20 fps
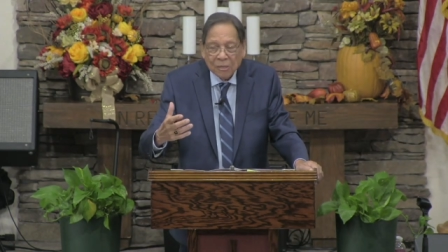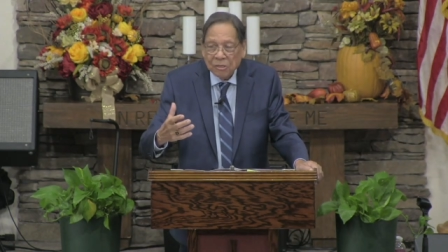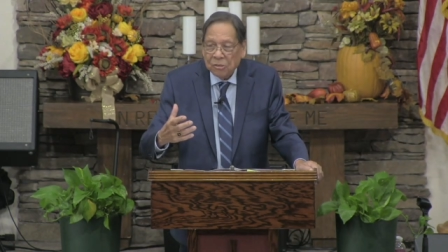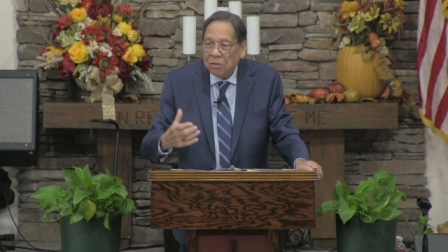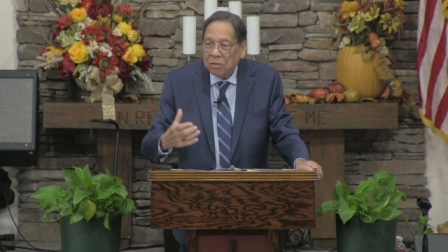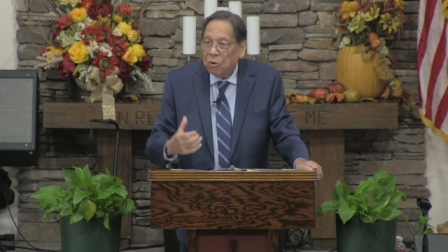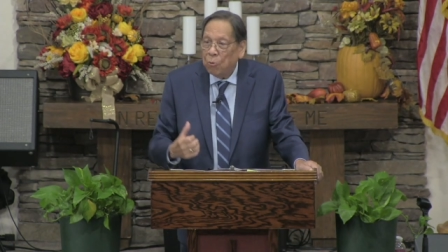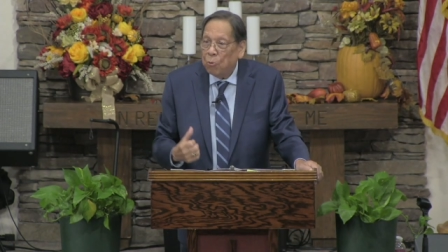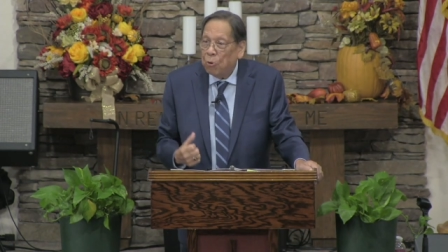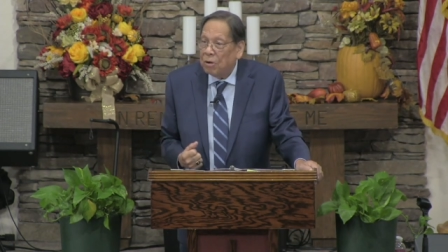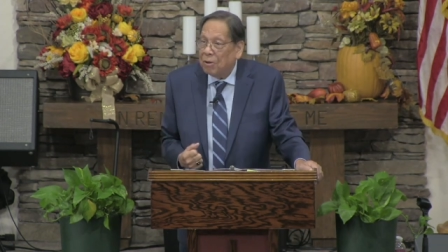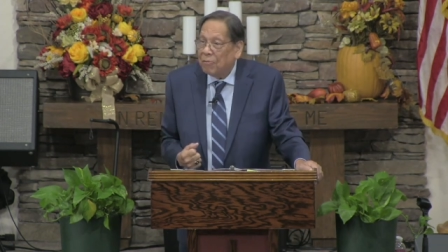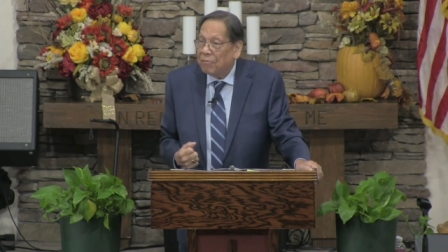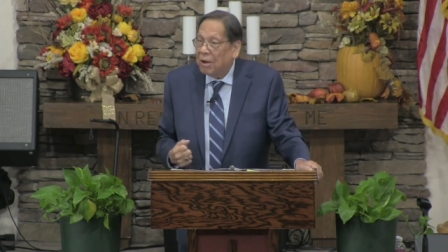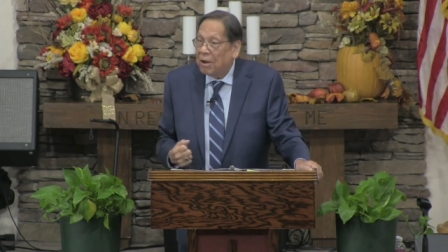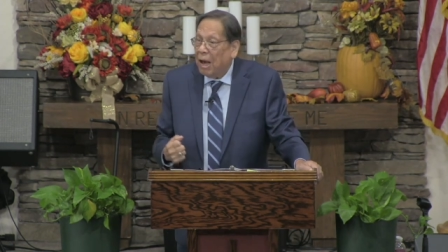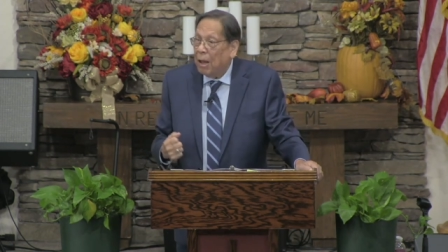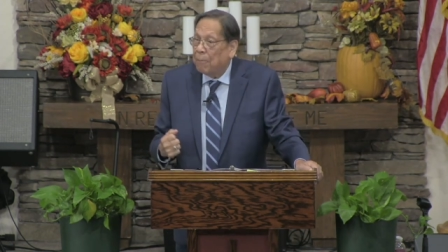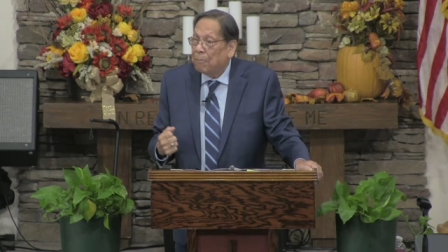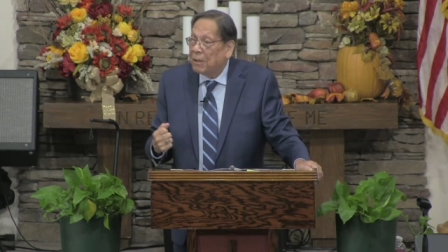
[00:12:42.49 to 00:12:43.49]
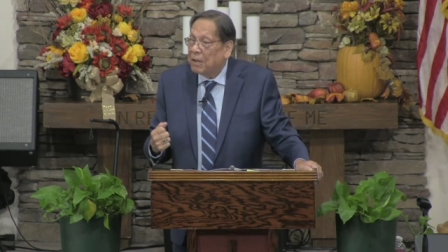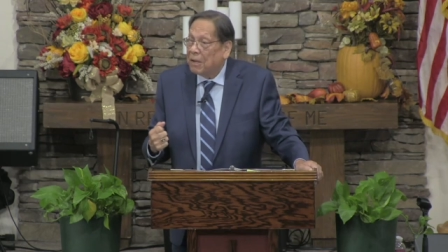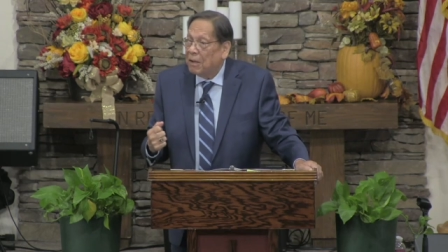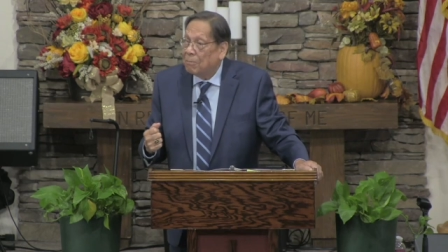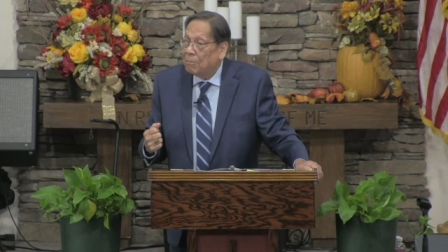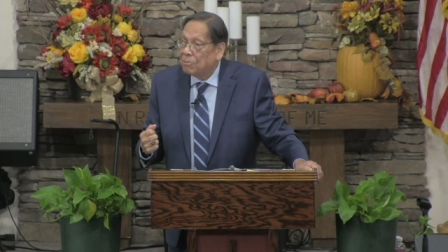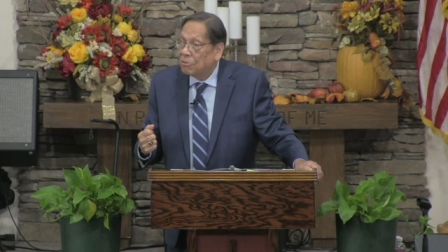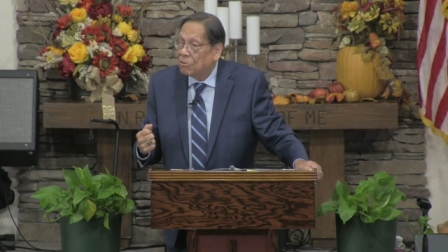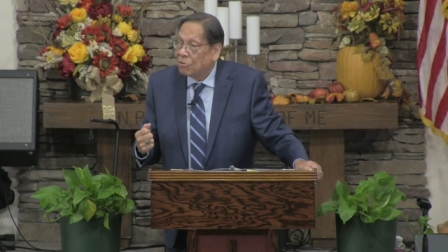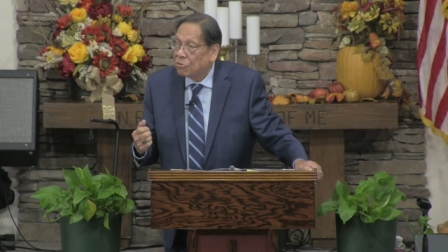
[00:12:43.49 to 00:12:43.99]
So the Word of God
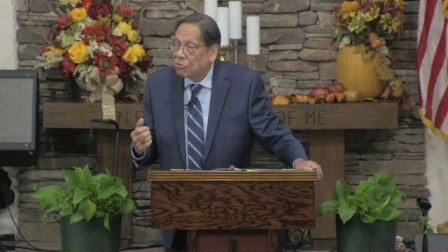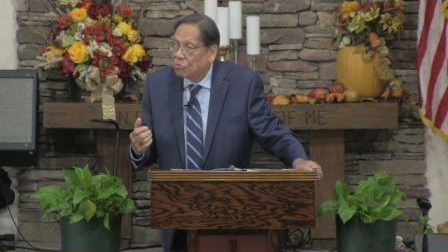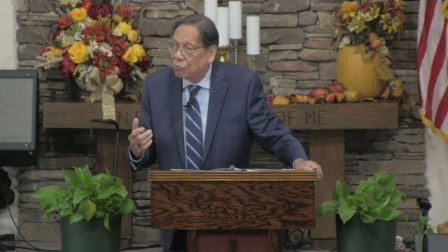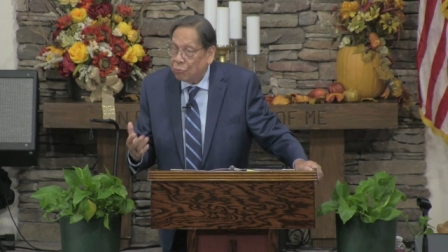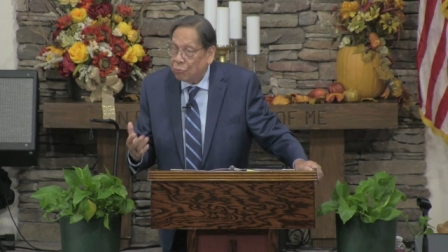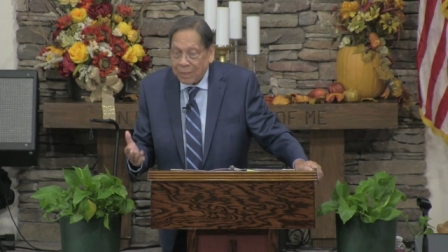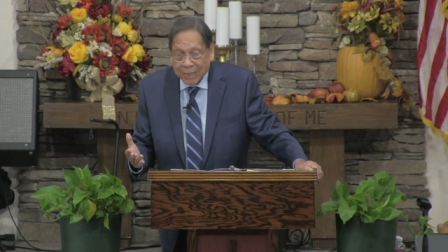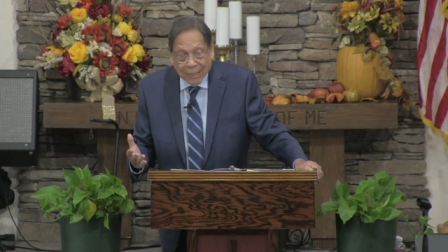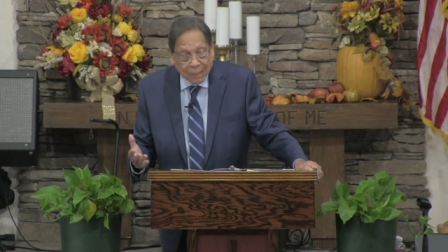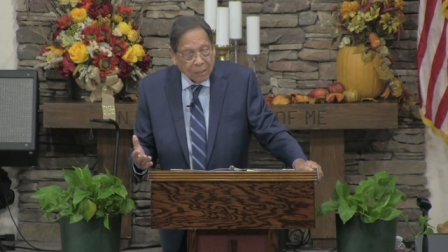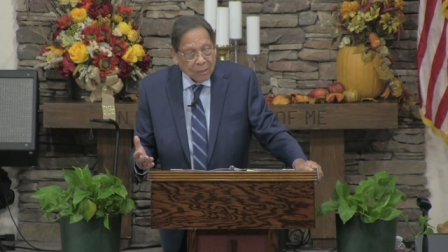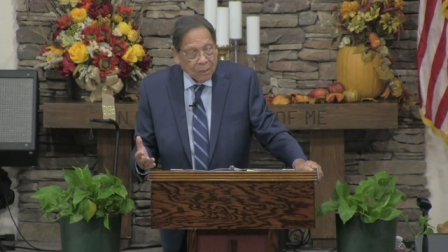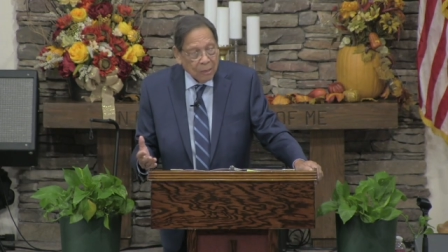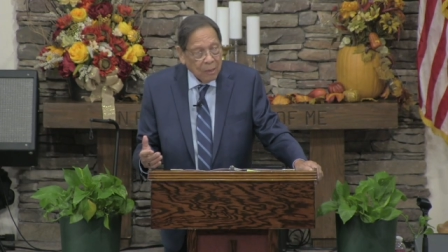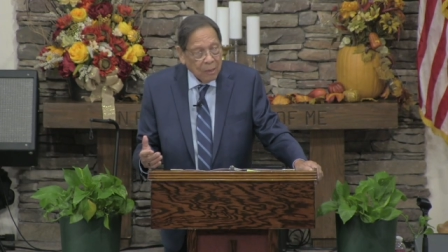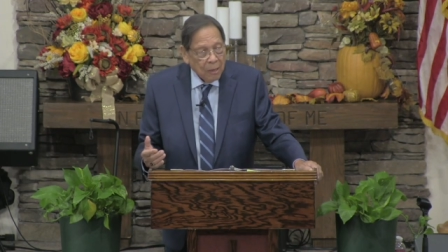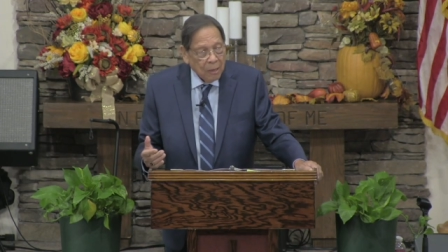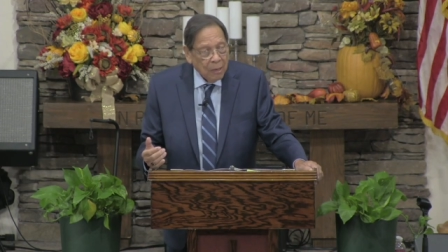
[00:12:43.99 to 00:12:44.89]
becomes sweet